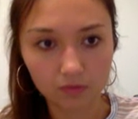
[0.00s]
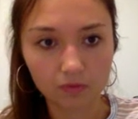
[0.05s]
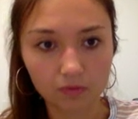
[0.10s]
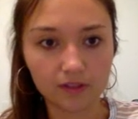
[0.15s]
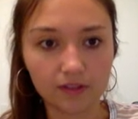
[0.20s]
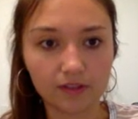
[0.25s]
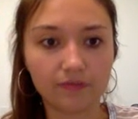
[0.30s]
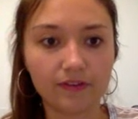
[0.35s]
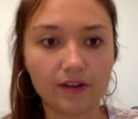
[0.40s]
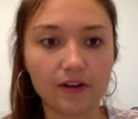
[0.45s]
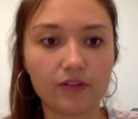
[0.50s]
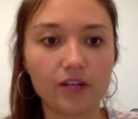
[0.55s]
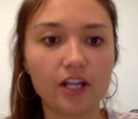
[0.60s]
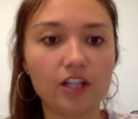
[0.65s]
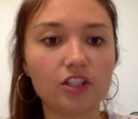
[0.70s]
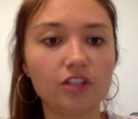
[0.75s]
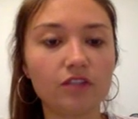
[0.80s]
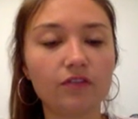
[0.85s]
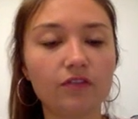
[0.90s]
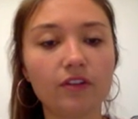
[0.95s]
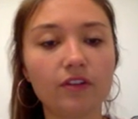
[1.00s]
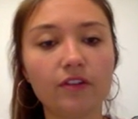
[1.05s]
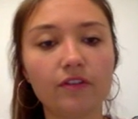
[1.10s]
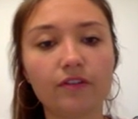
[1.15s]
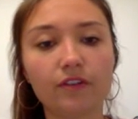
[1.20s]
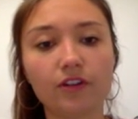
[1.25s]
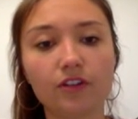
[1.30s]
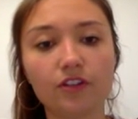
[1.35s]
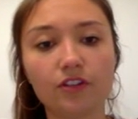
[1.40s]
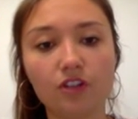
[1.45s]
was the foundation for the
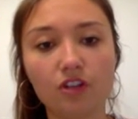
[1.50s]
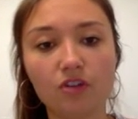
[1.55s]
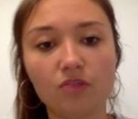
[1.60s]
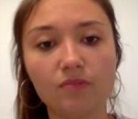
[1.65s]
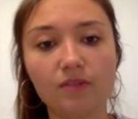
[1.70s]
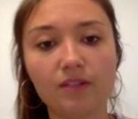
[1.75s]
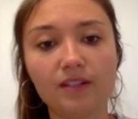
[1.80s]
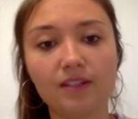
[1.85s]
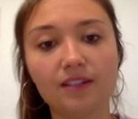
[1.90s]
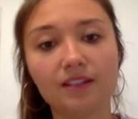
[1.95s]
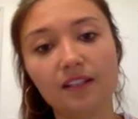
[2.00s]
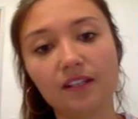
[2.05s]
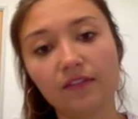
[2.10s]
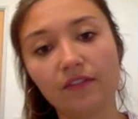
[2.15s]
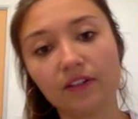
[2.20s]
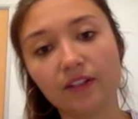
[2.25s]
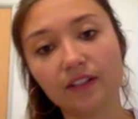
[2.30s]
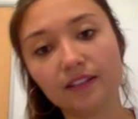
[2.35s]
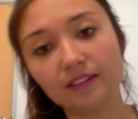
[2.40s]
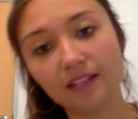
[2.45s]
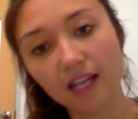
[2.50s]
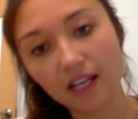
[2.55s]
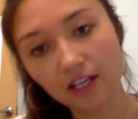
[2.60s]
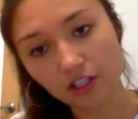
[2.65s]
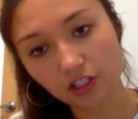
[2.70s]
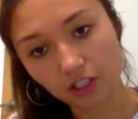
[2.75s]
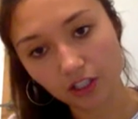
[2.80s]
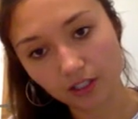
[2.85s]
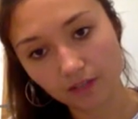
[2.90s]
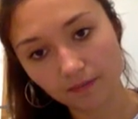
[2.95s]
first human
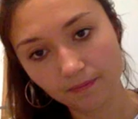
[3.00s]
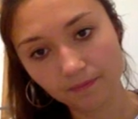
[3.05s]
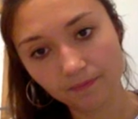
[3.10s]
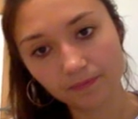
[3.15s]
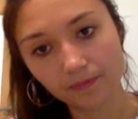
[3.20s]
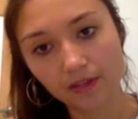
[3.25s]
civilization,